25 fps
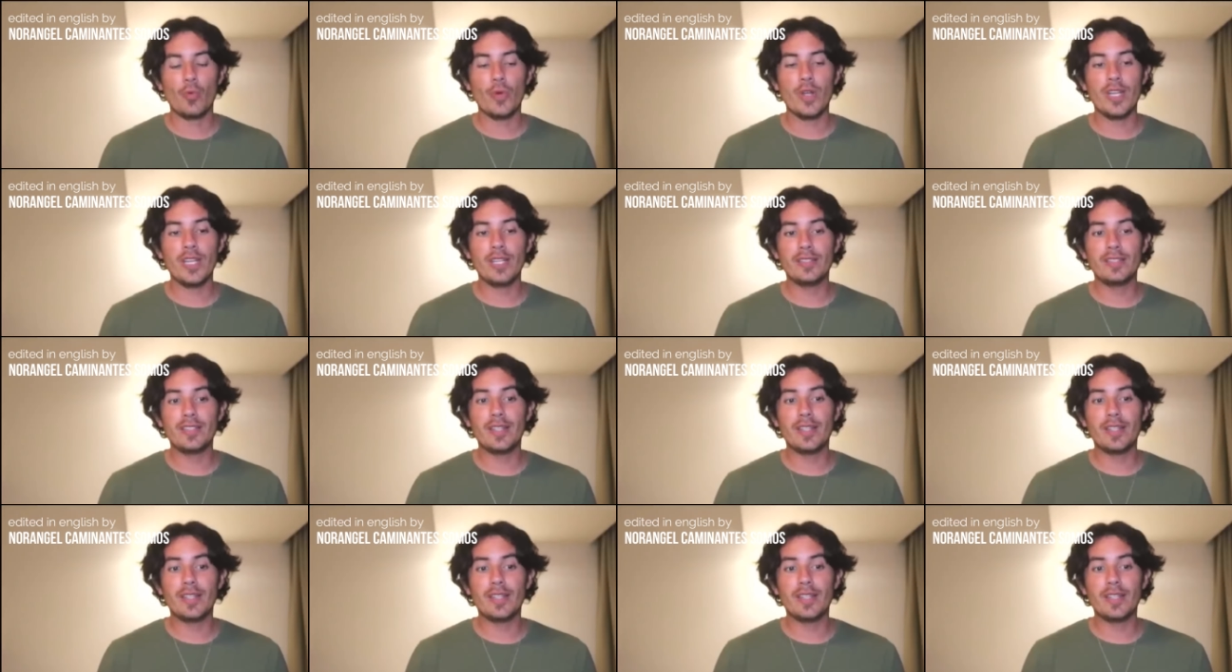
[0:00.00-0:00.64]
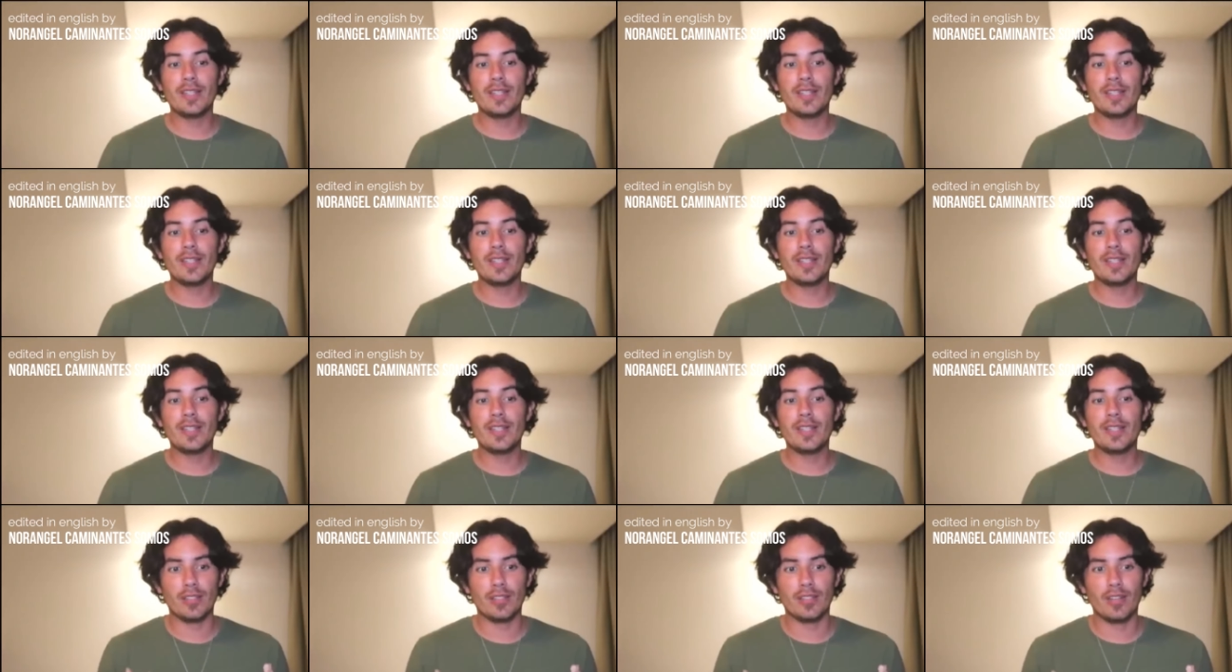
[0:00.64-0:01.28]
we need the
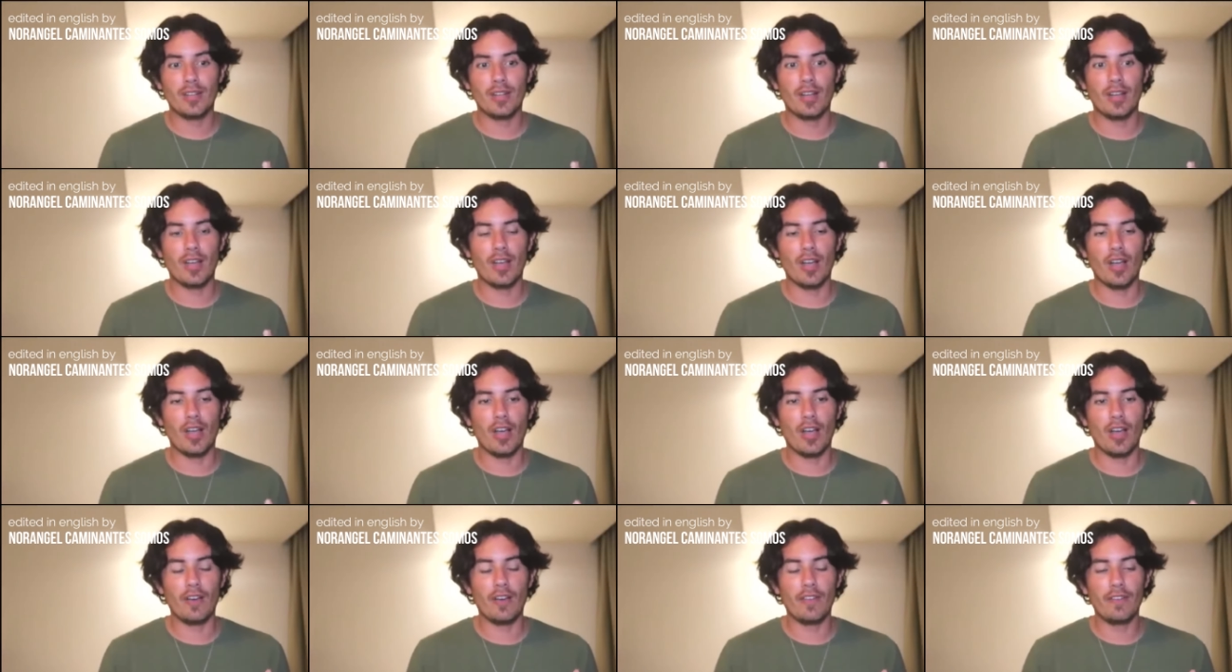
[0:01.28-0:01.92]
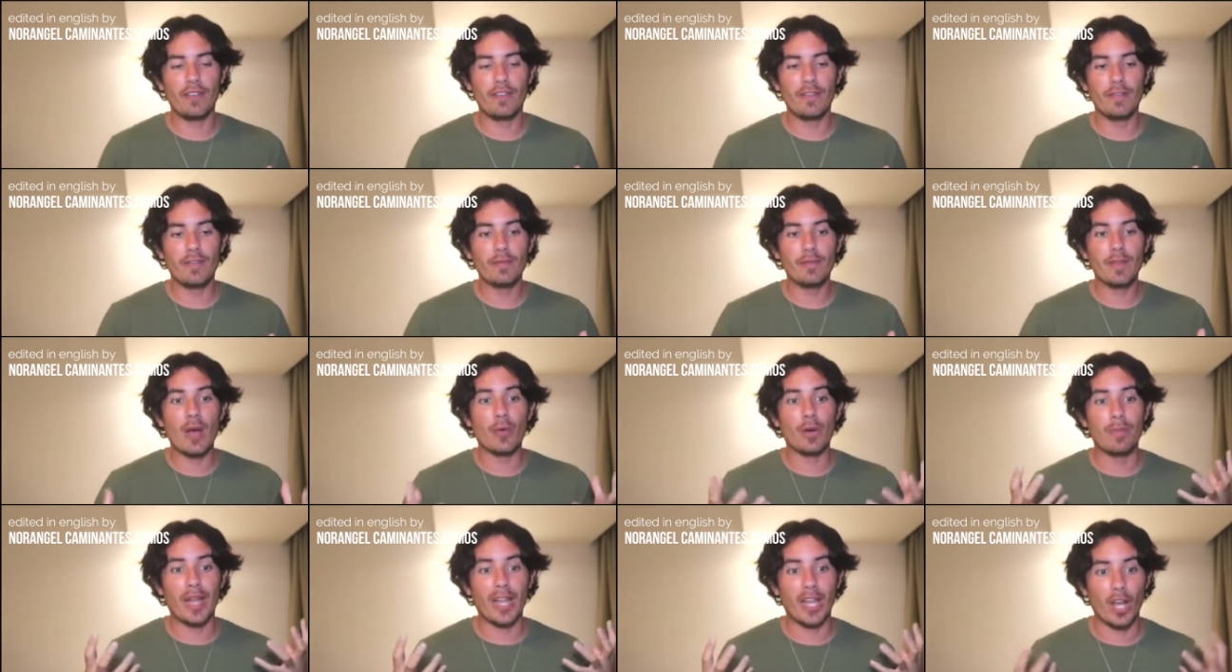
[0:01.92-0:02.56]
pressure of
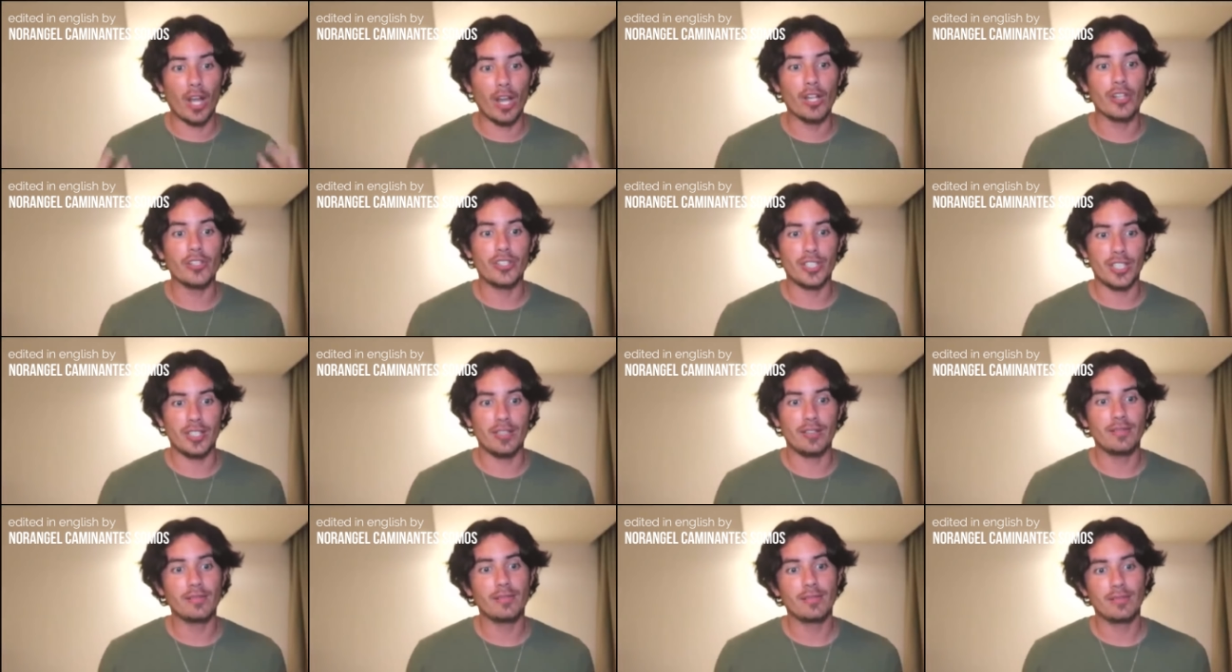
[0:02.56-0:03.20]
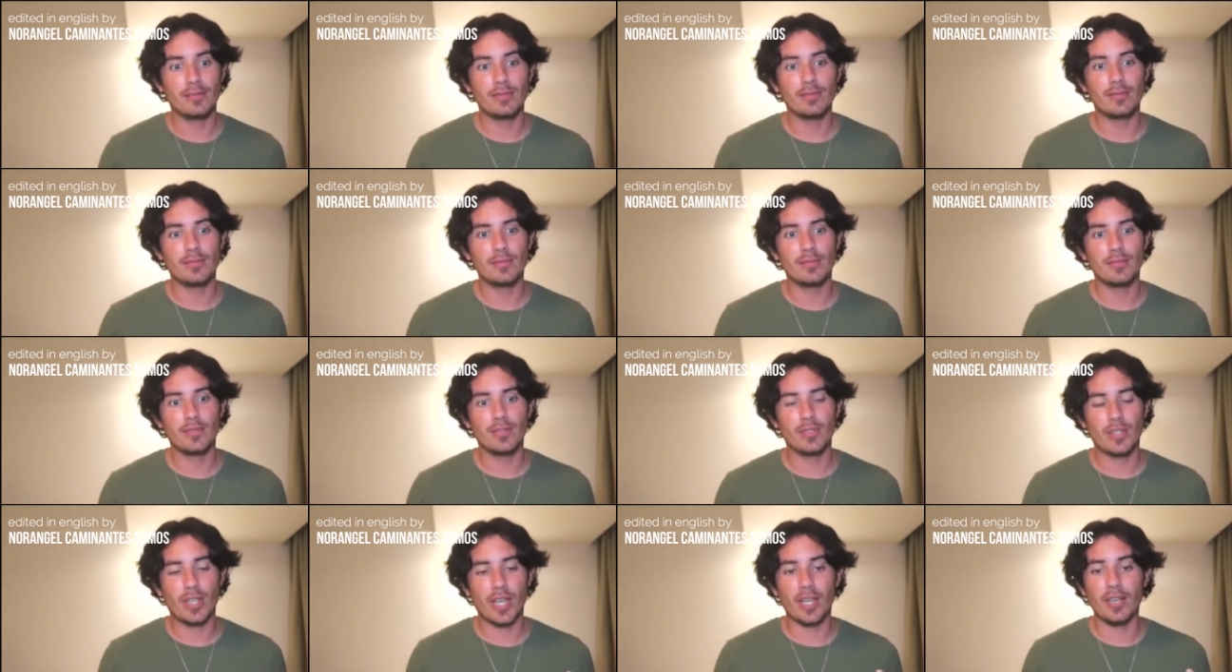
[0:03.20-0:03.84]
our biology,
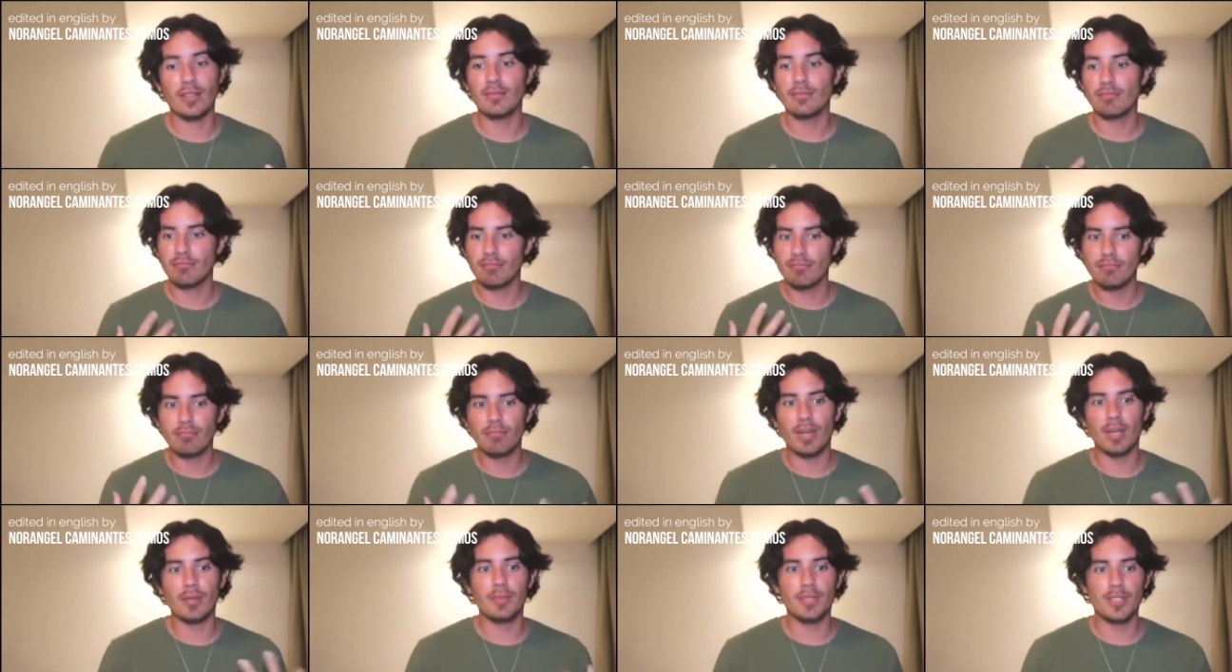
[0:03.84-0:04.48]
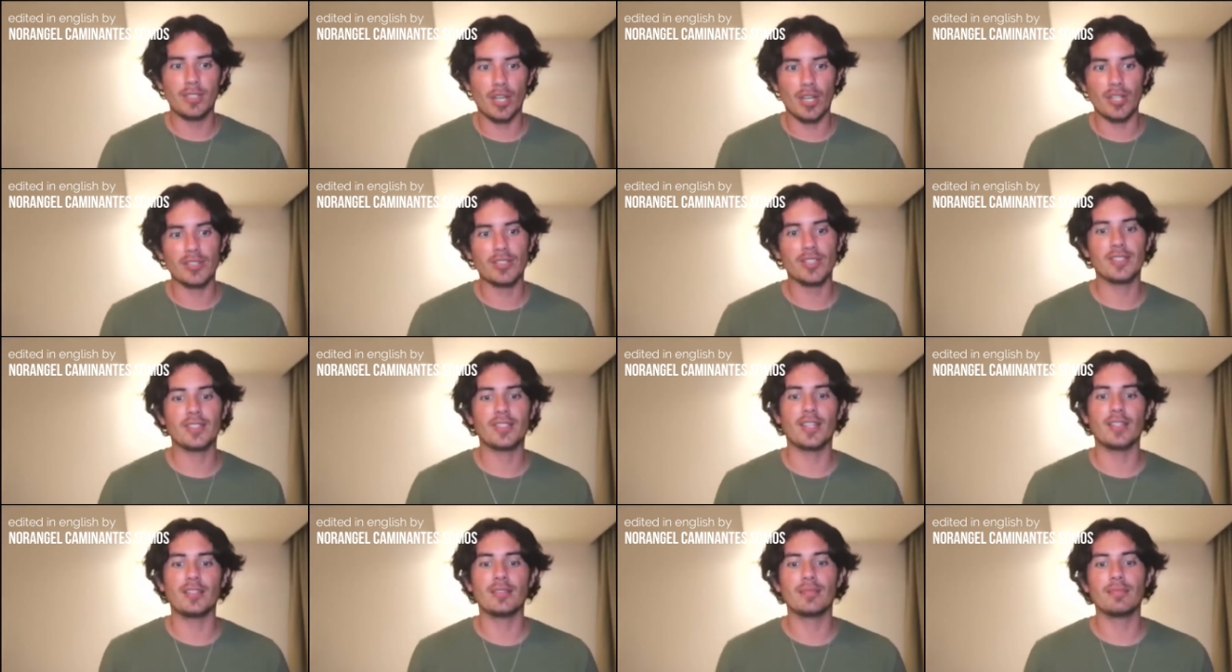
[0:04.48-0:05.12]
okay, by
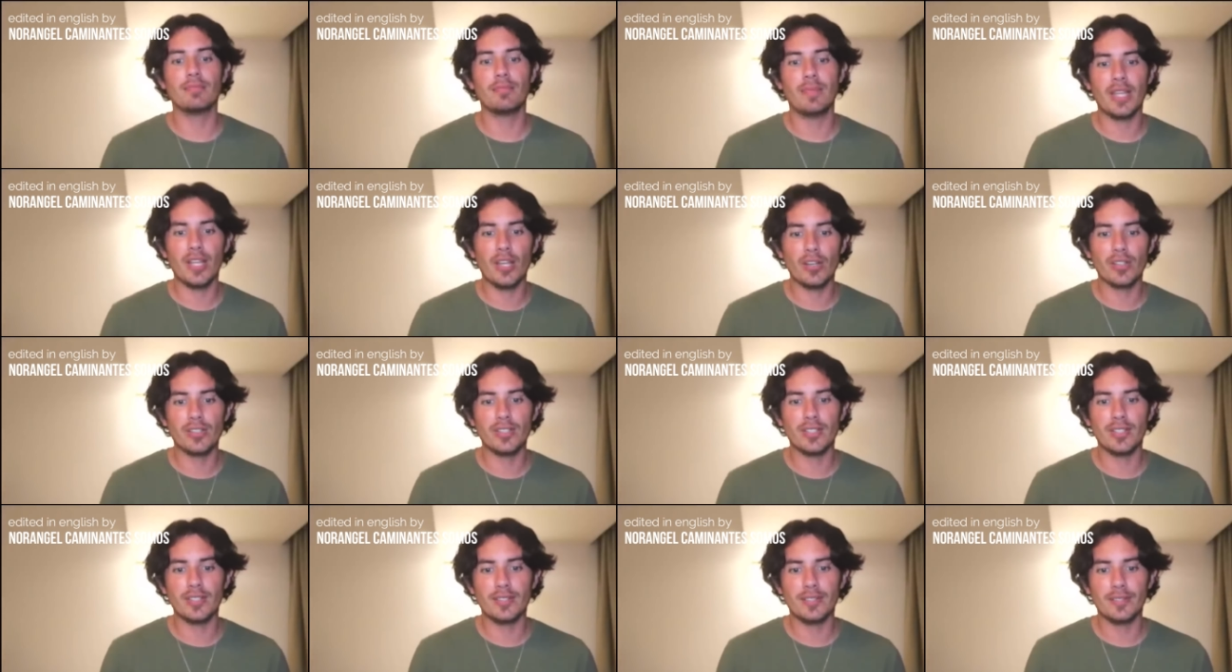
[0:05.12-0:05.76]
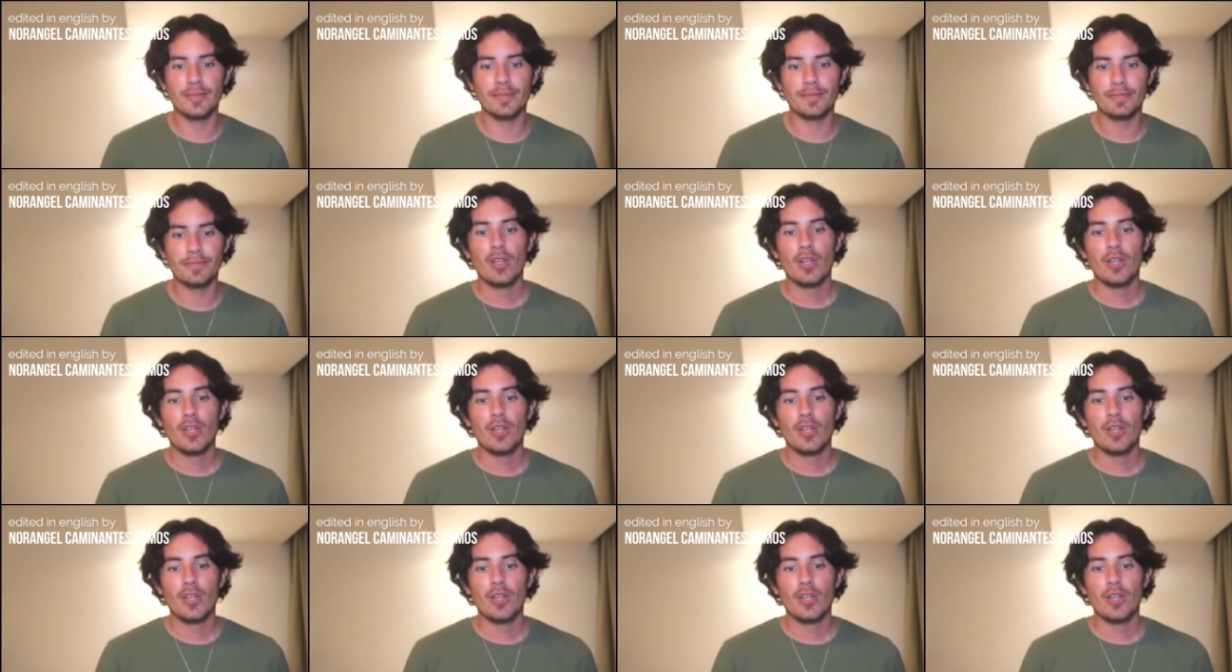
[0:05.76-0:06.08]
mitosis and meiosis.